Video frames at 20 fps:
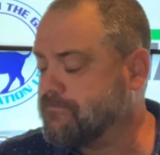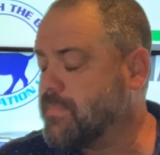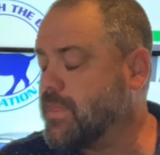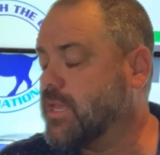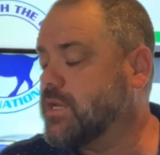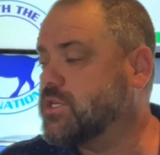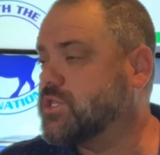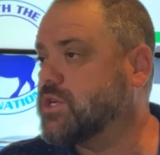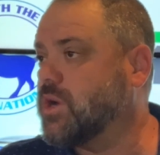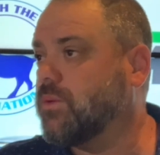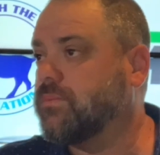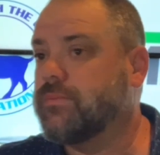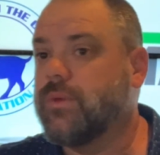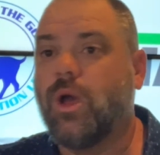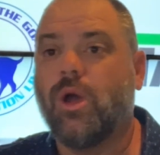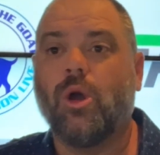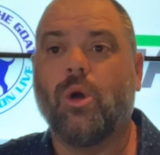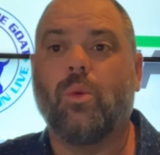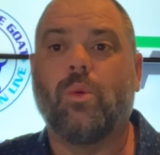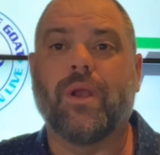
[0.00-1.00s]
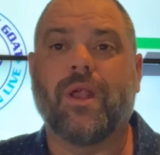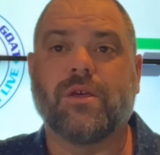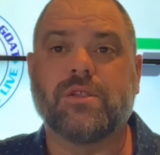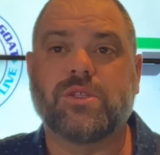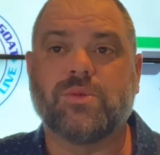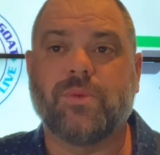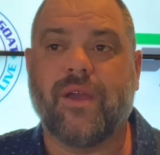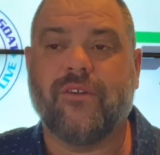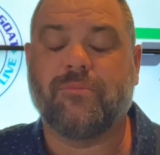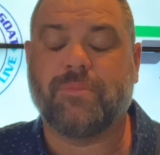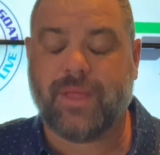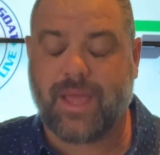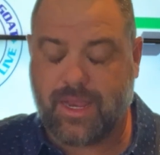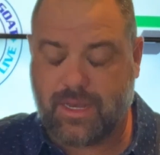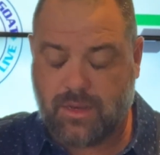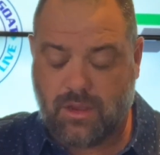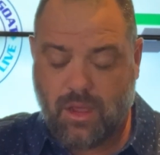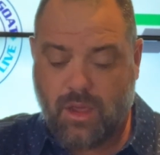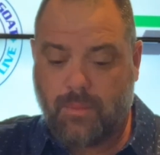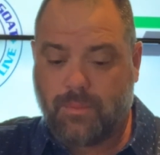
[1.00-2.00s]
So what else do we have
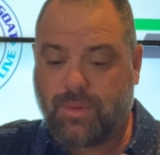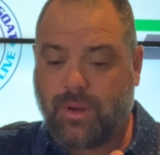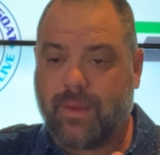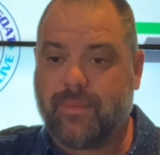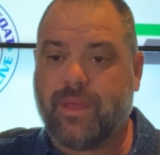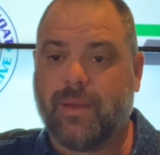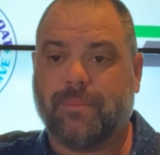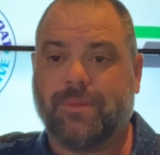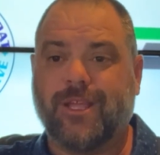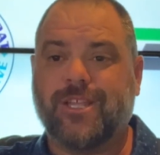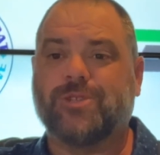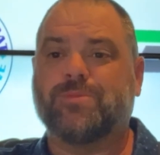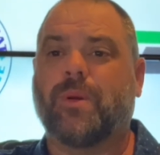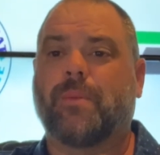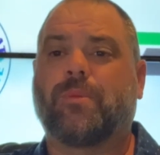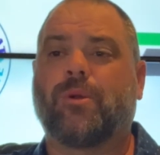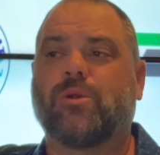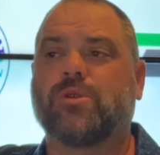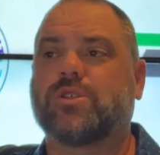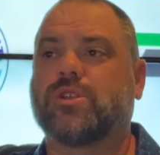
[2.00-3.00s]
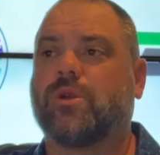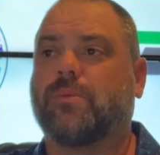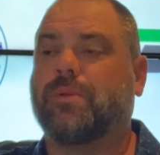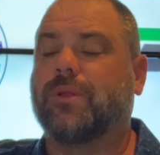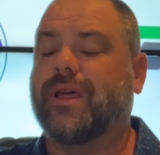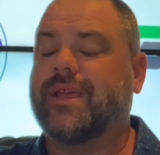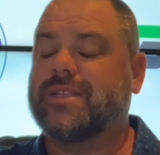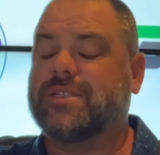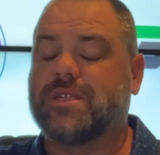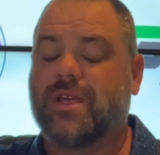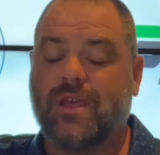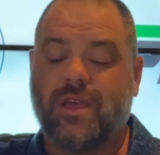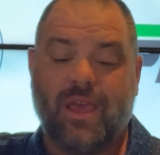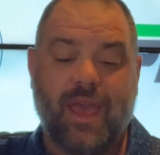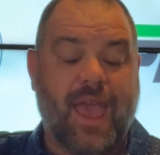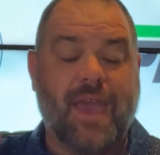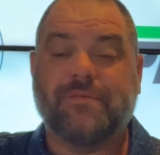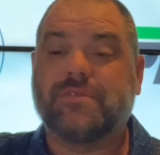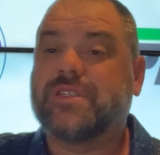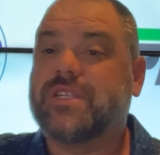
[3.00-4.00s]
planned? Premium plays, my personal plays,
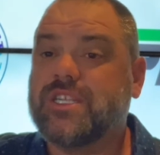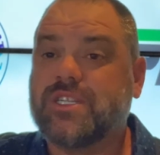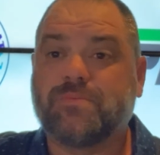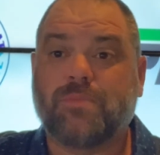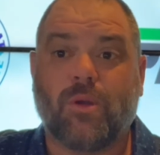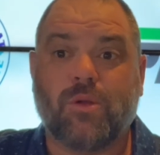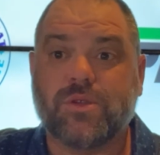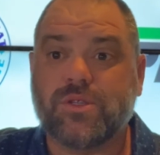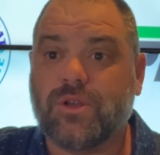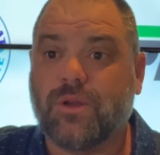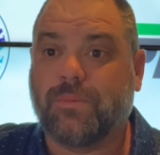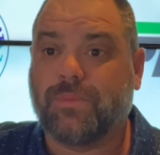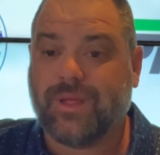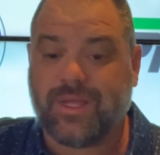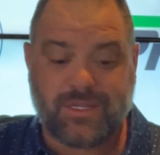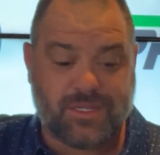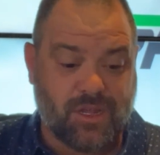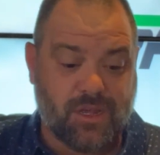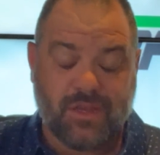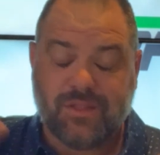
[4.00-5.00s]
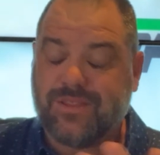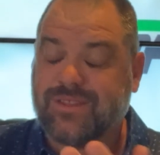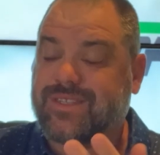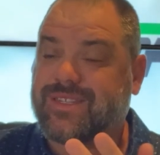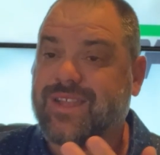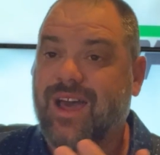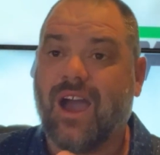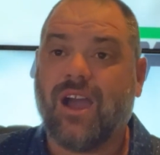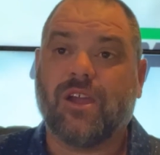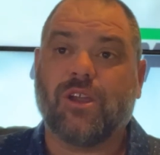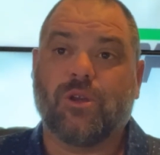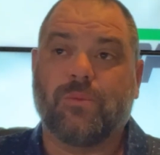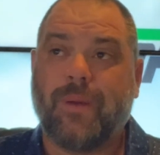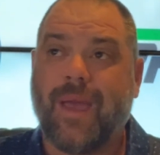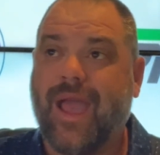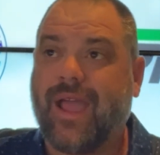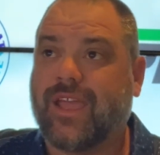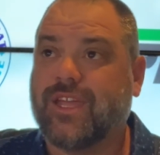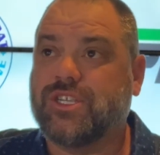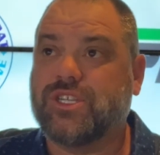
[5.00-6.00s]
FC's personal plays. The soccer
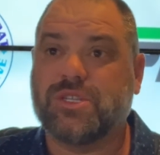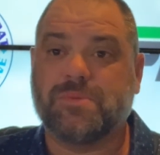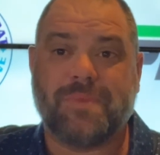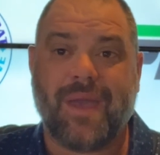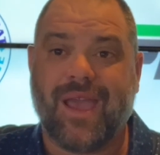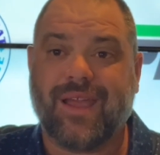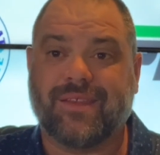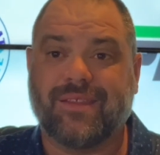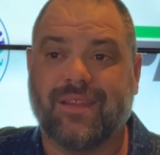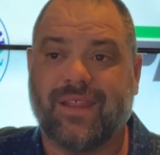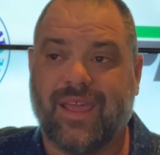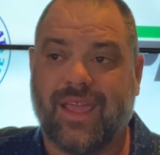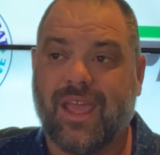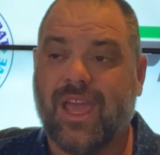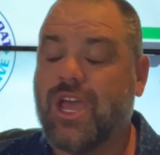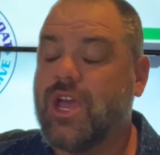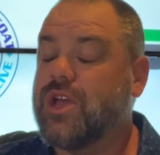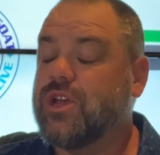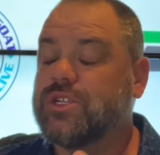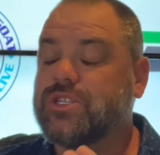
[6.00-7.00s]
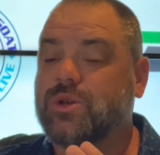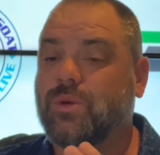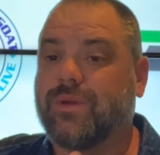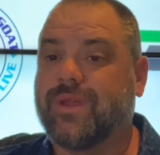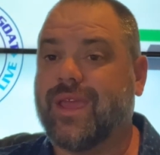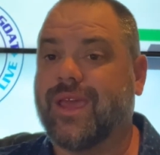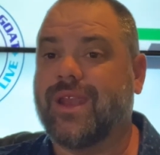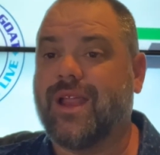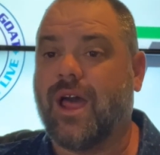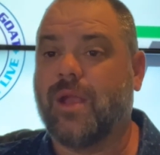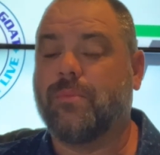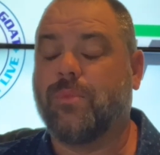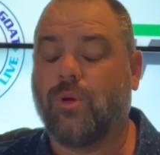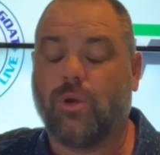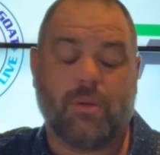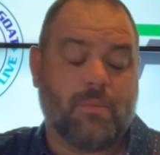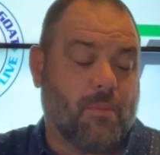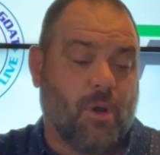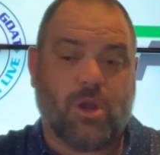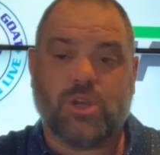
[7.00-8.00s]
package is back today. So get on
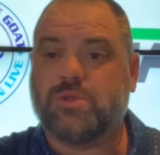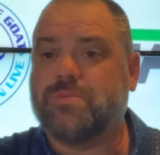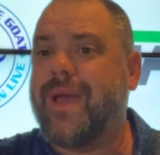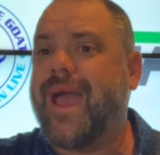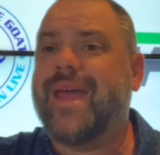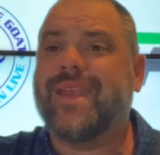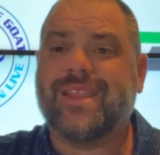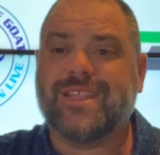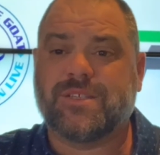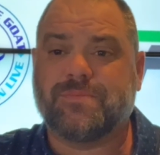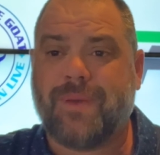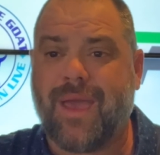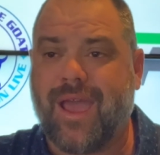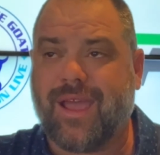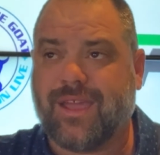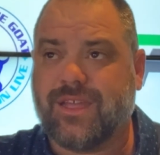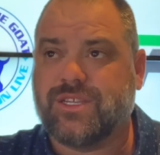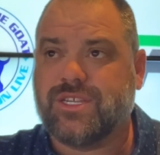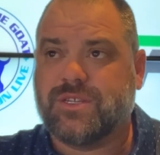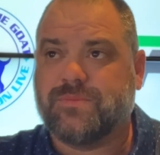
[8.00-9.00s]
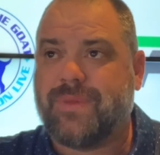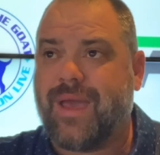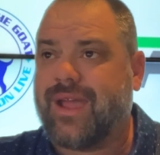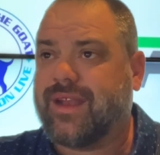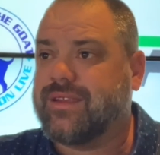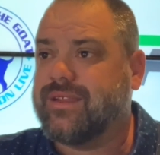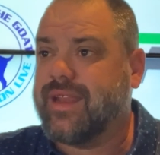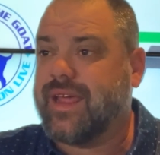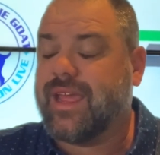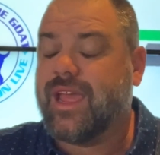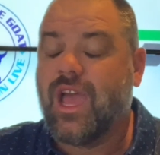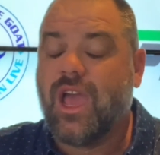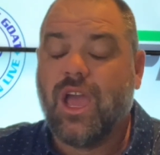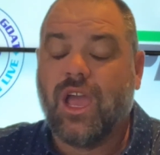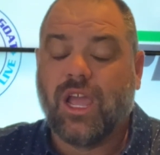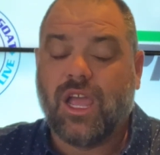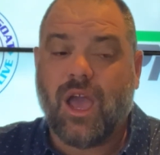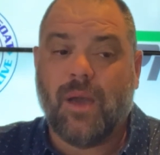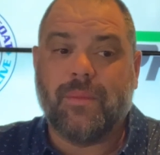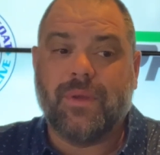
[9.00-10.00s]
board. March Madness package is back today.
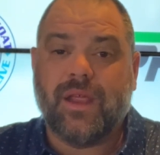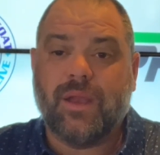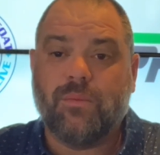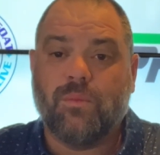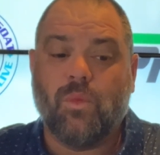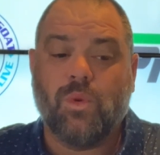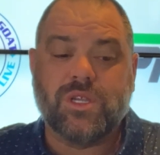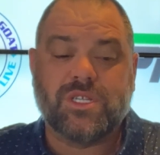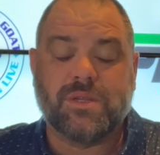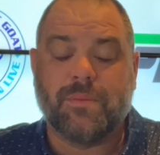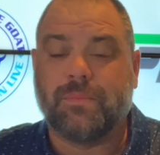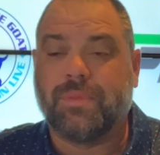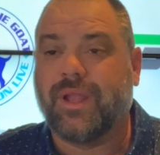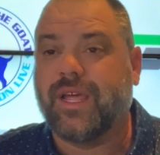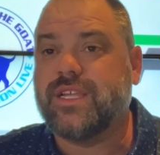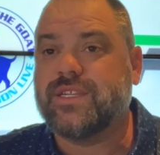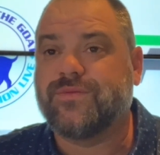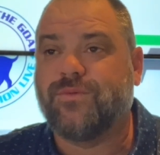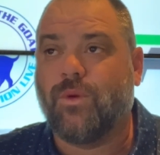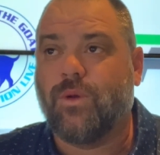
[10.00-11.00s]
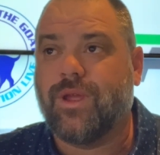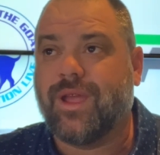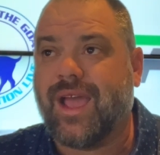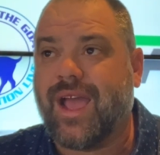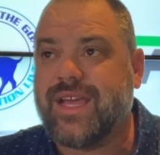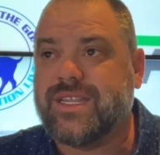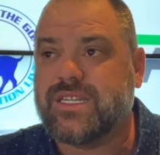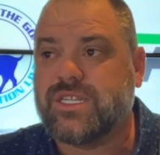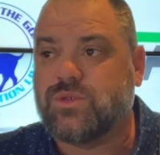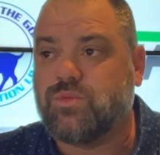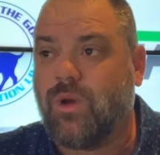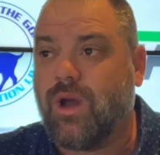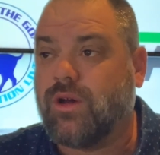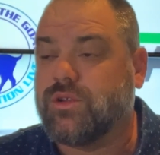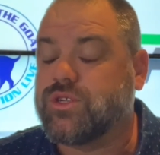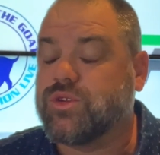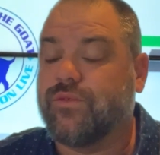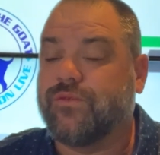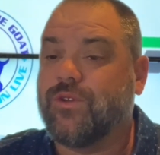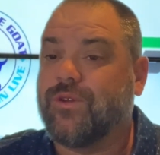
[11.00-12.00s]
Coming in with some plays for you guys as well.
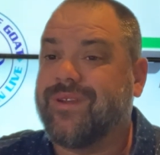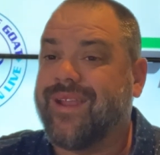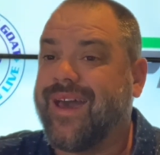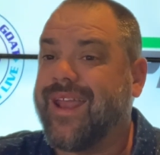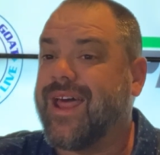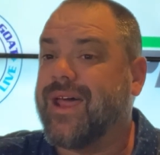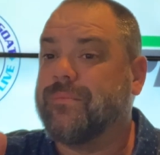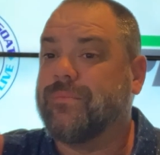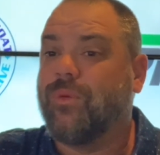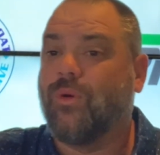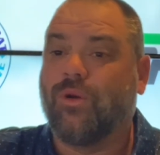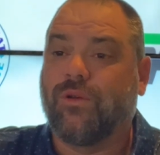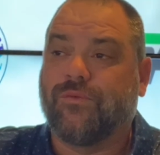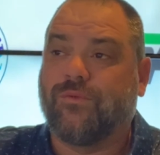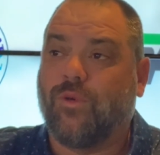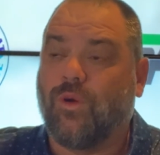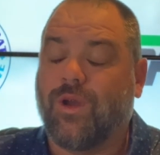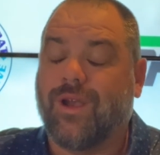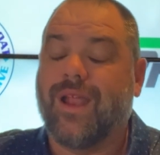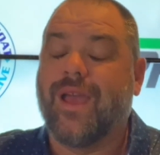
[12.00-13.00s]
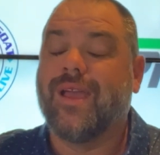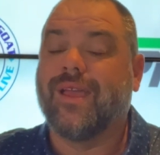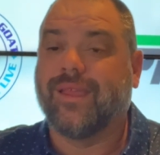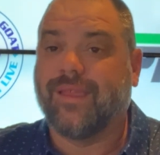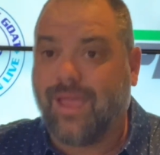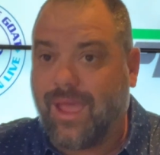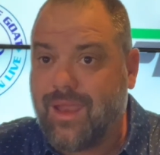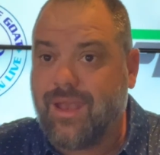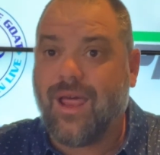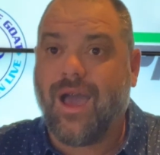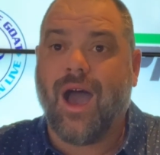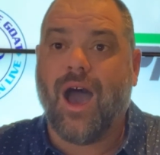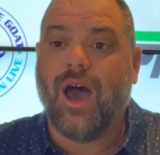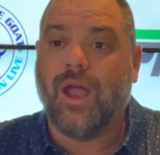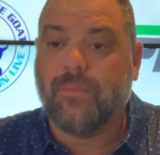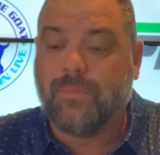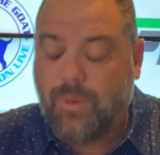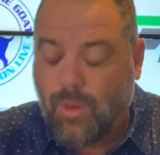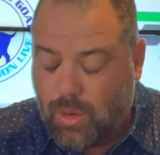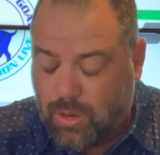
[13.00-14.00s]
So if you're not on board for it, get
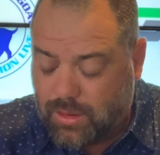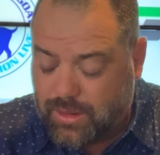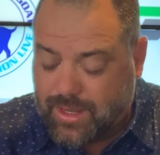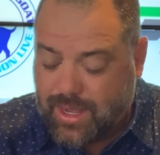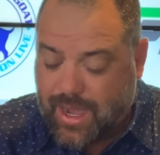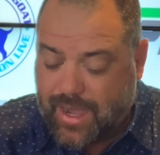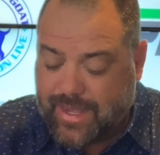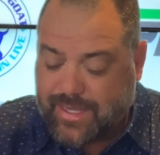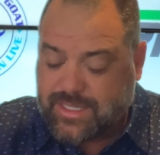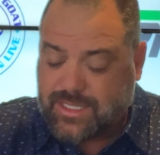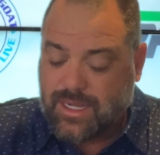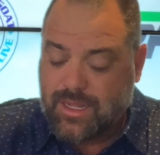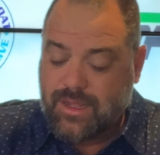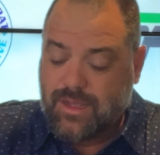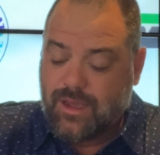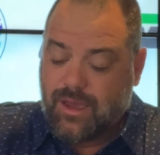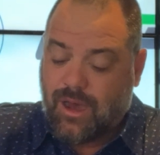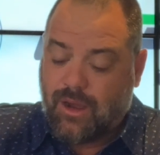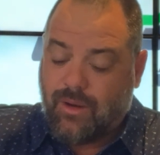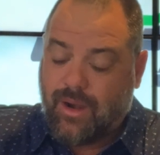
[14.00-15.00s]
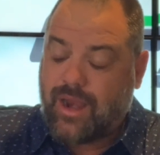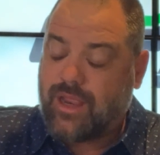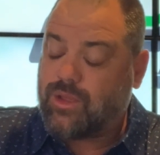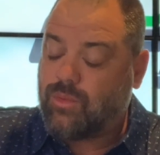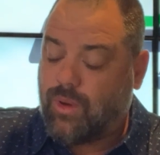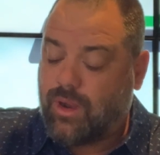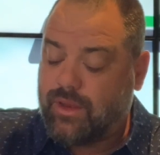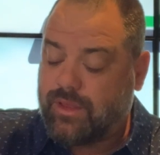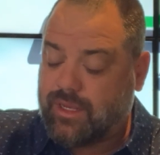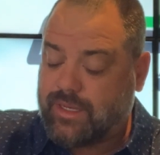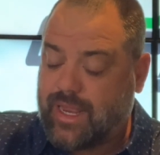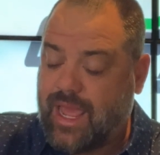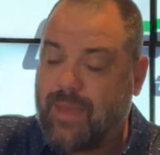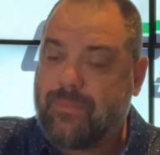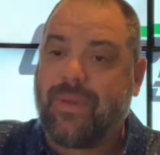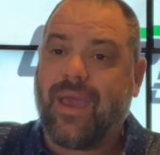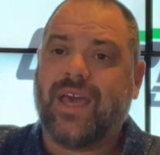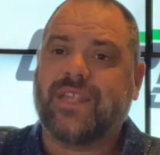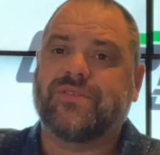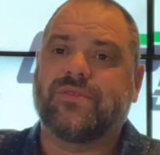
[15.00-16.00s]
on board, guys. All right, you want the day
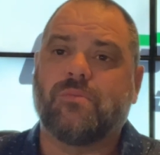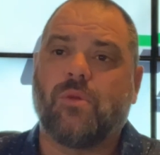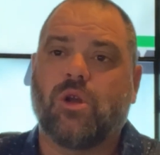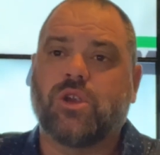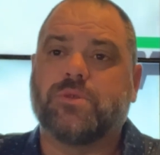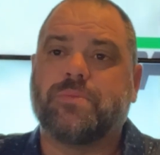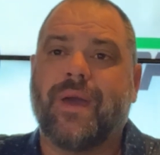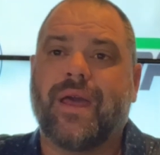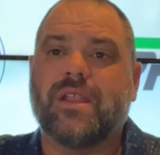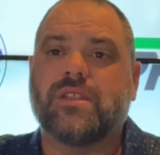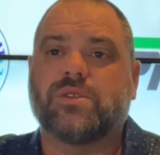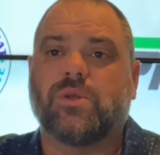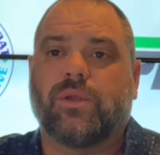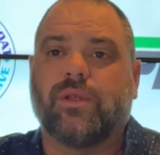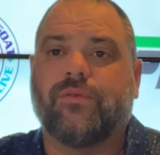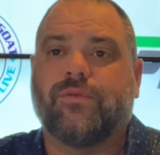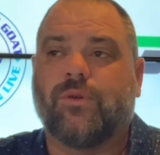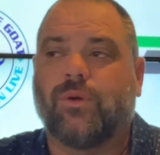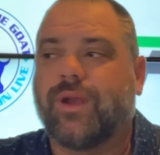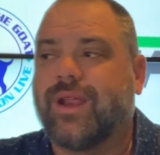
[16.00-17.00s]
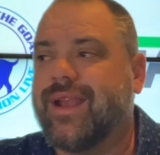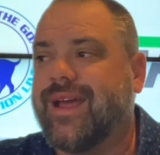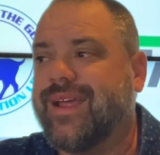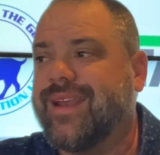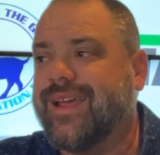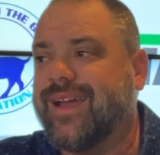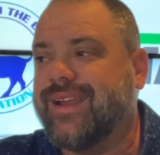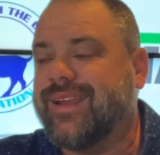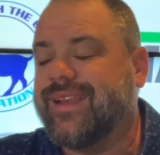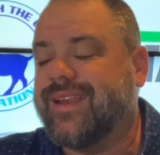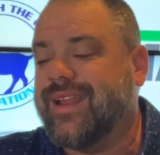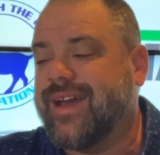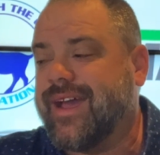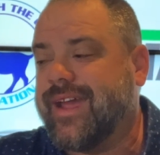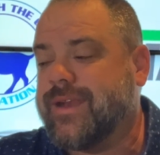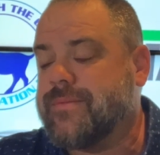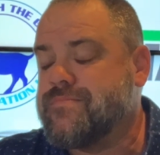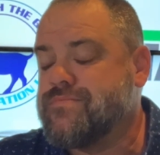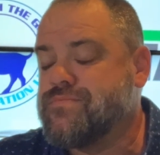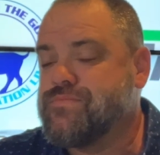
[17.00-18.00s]
pass for March Madness, only
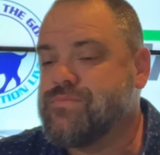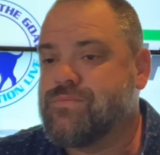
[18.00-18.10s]
$49.99.